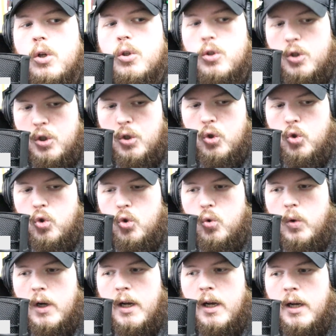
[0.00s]

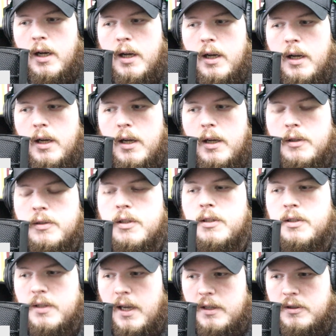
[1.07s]
to
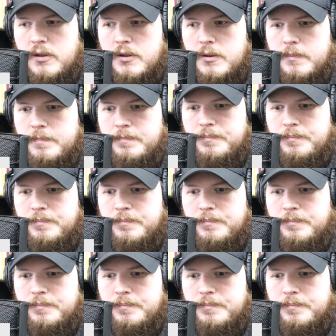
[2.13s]
success.